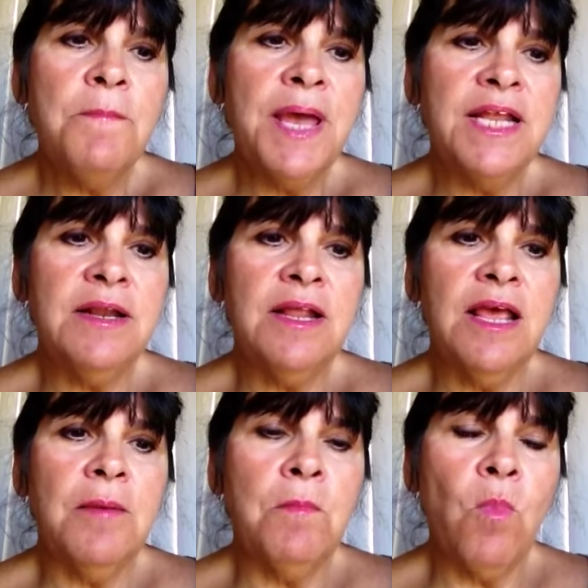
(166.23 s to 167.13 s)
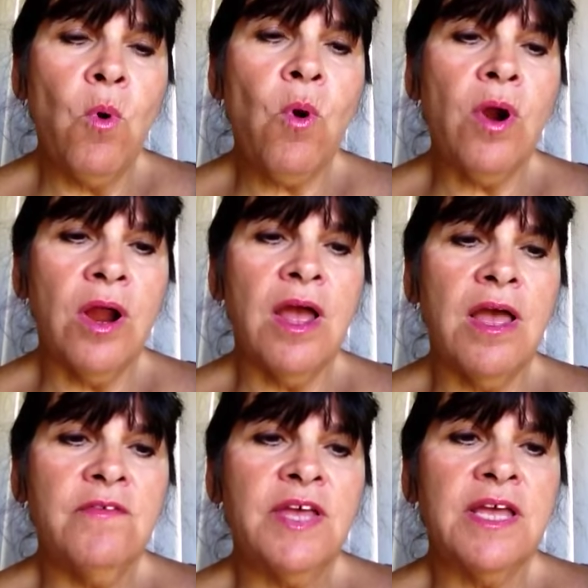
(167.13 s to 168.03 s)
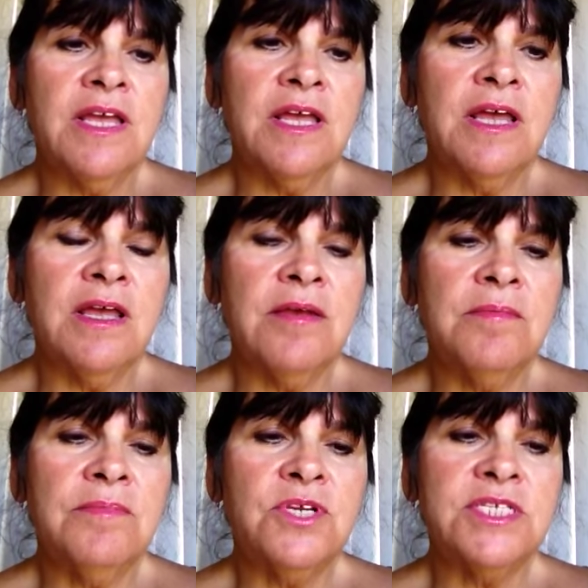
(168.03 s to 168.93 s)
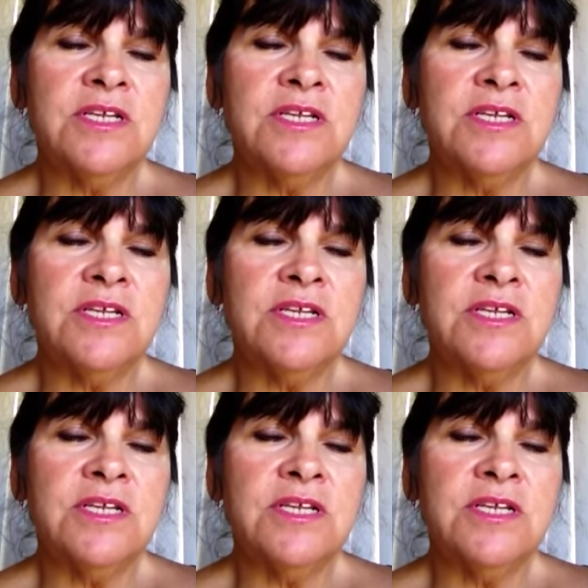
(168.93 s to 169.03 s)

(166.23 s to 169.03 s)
but more of a